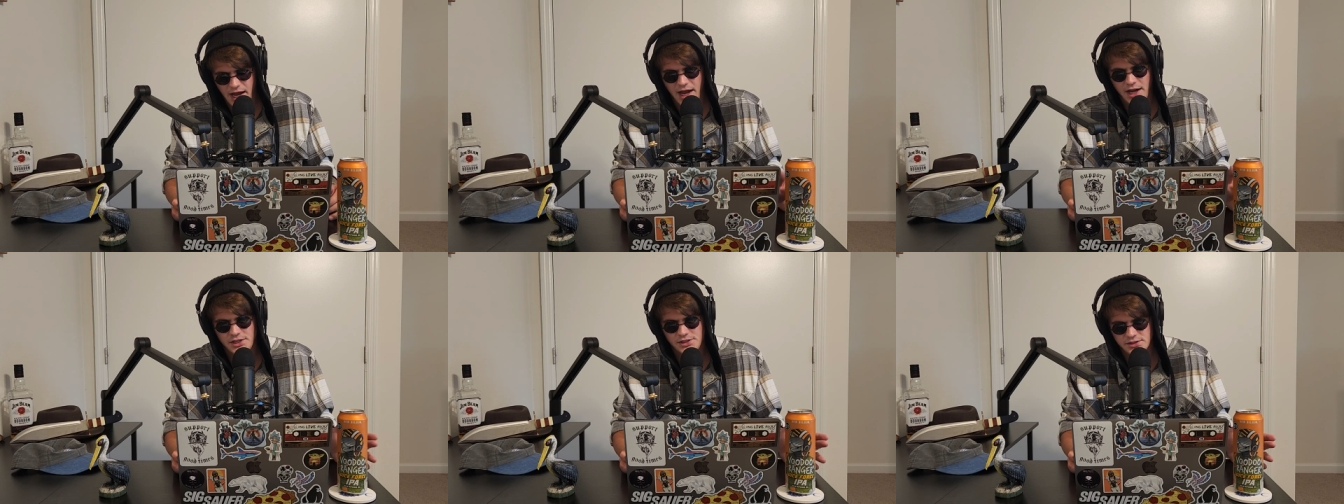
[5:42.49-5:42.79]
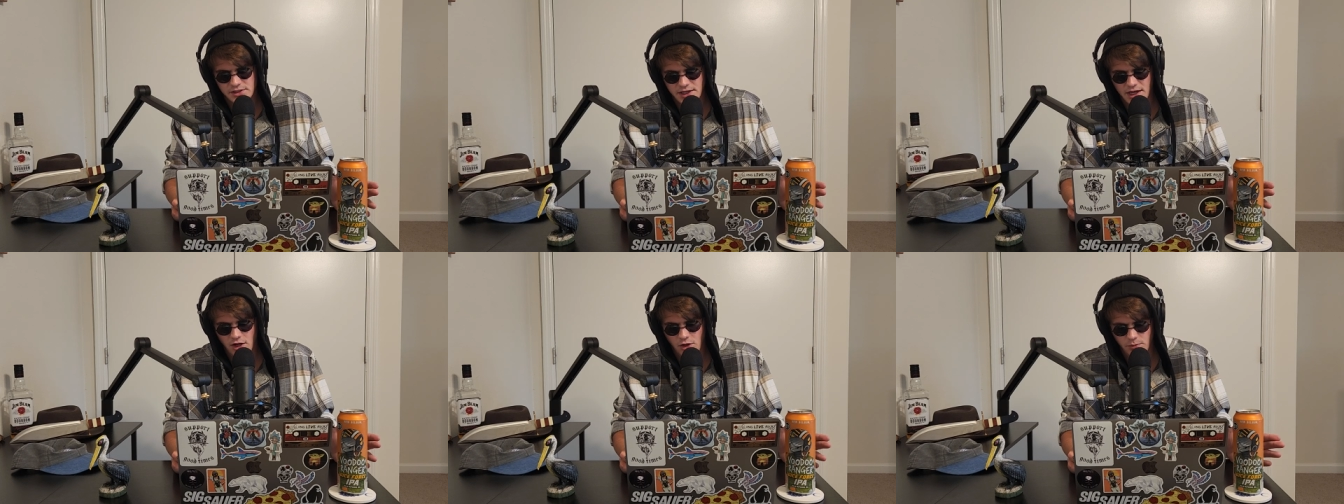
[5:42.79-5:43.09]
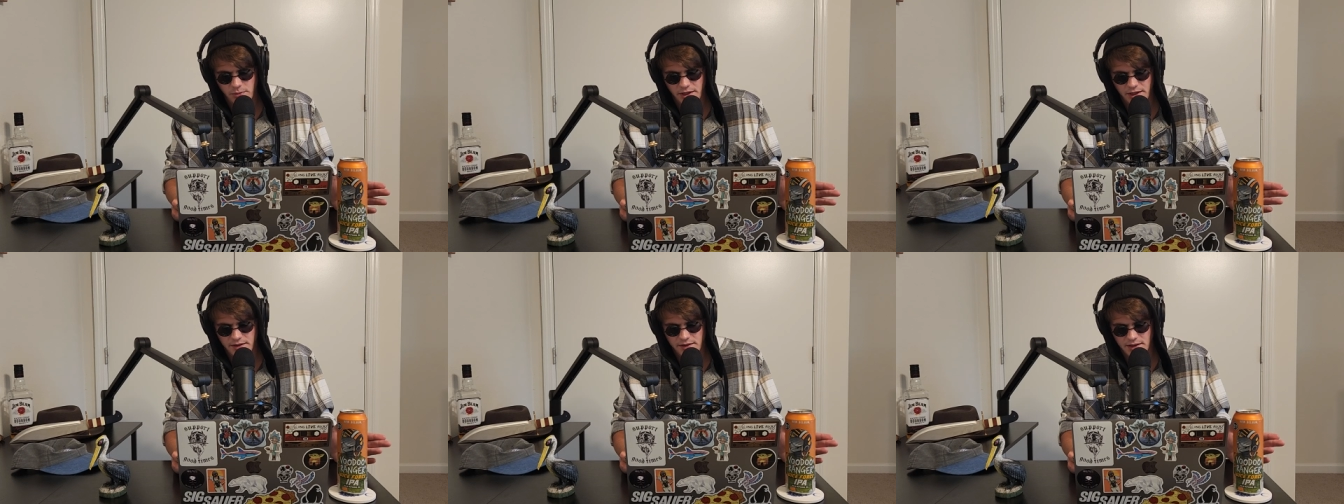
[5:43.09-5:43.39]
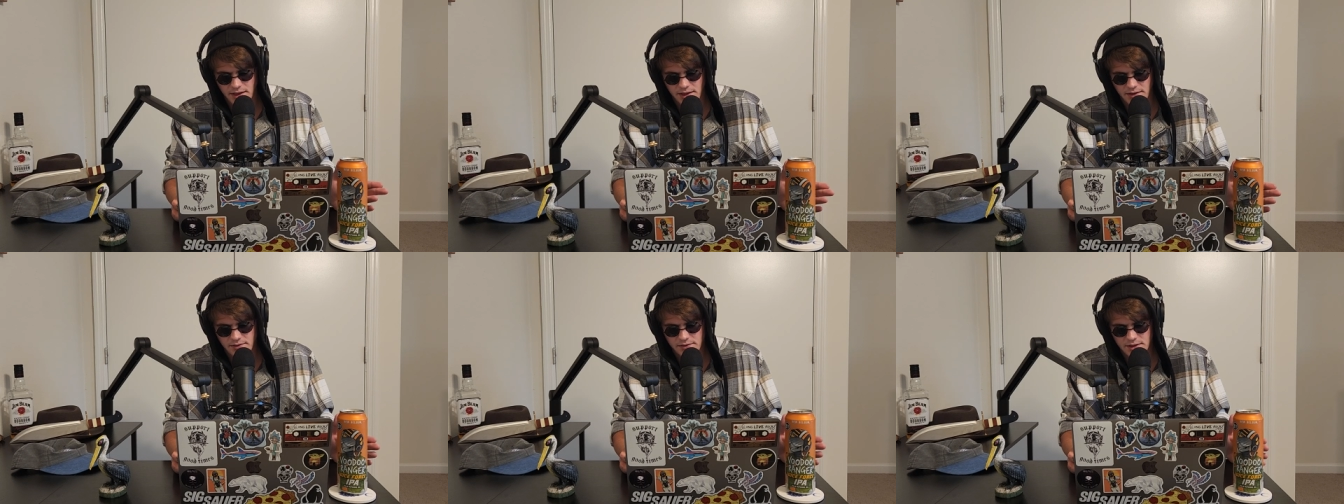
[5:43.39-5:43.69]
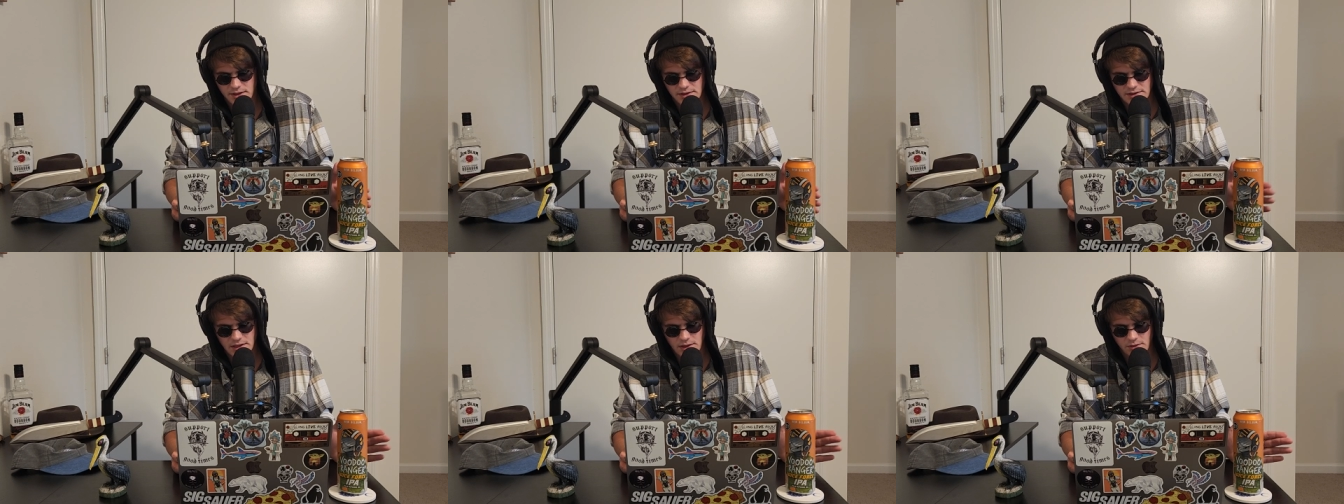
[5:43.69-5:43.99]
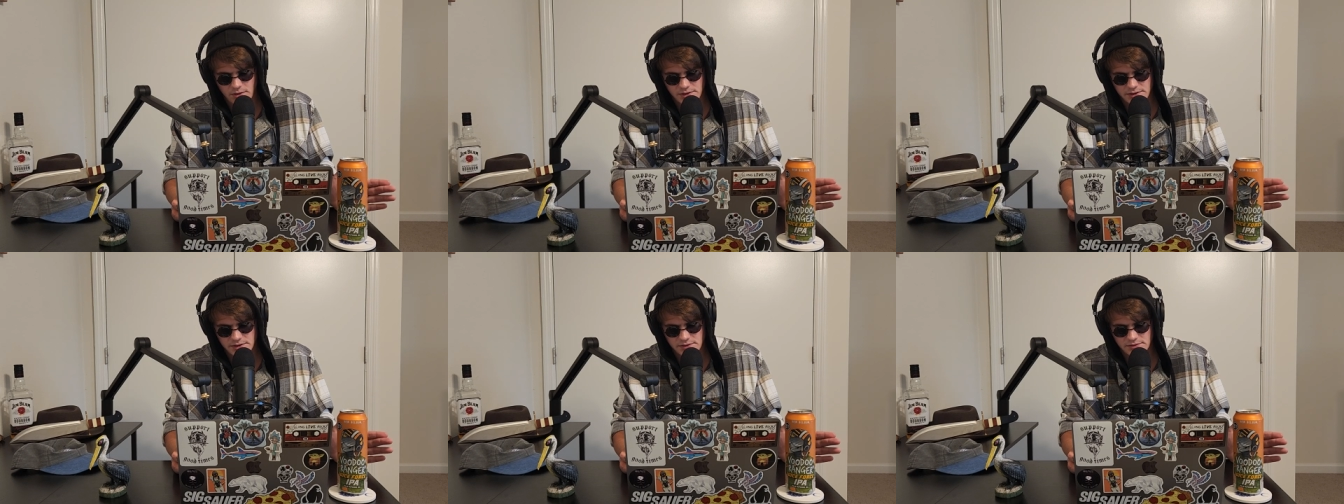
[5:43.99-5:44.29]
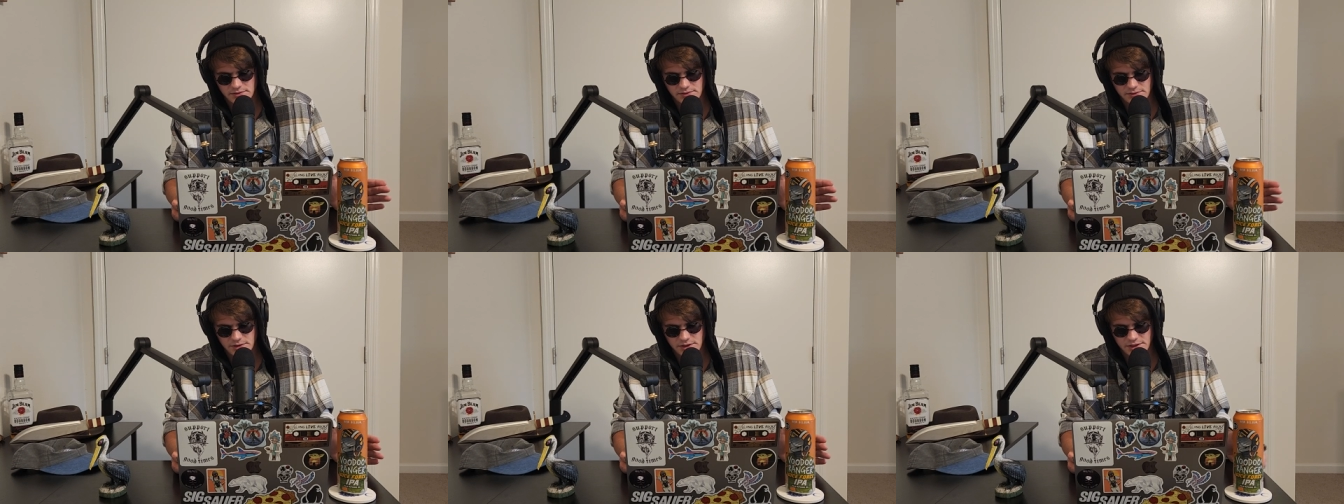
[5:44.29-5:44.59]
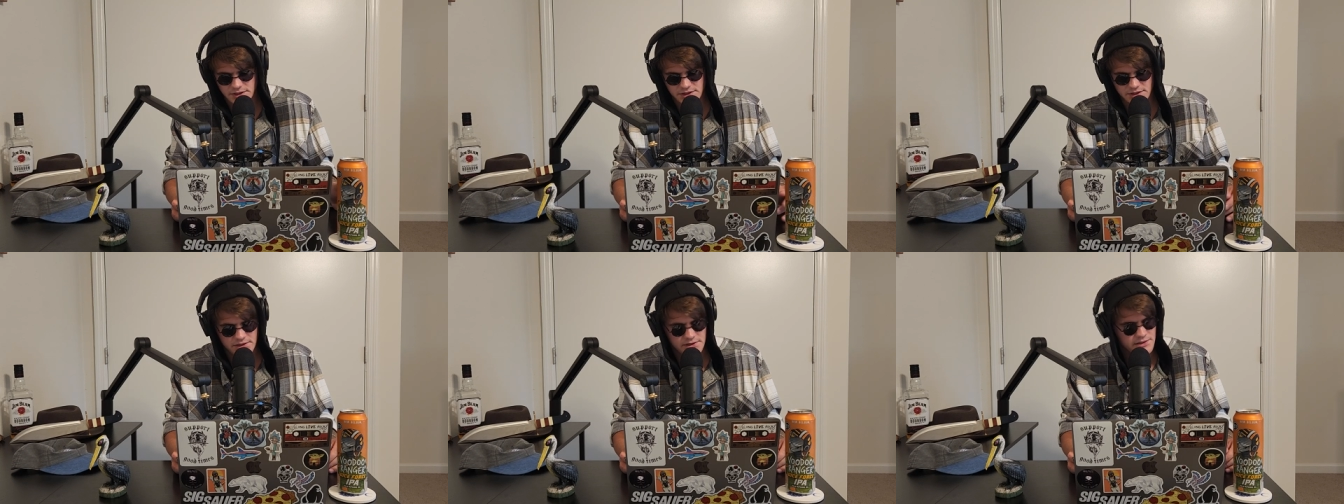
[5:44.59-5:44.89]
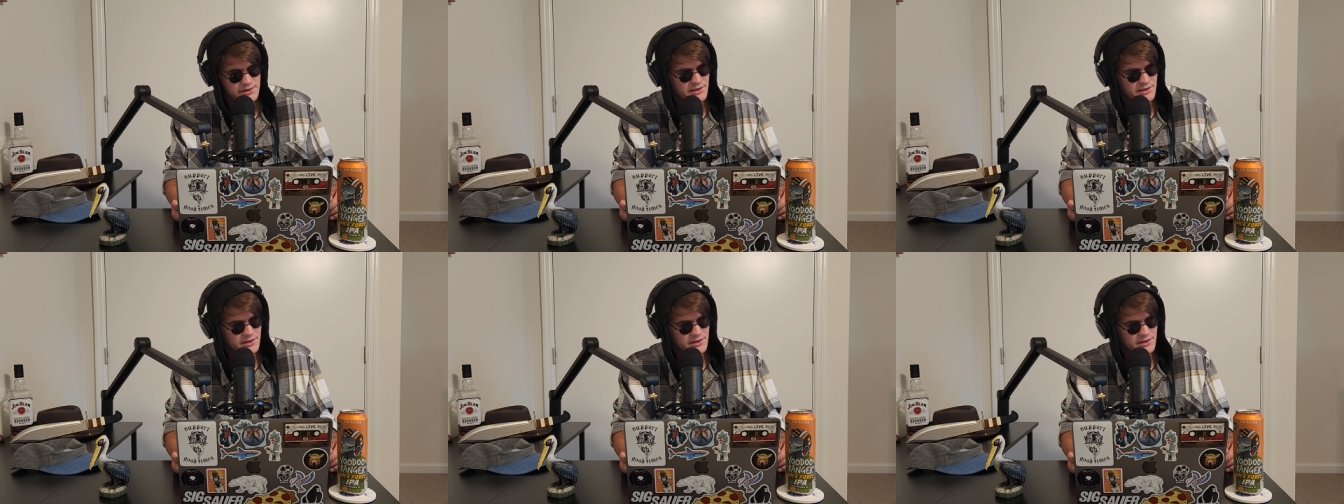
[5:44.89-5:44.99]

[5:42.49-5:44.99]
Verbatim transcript: actually hell bent then because I wasn't religious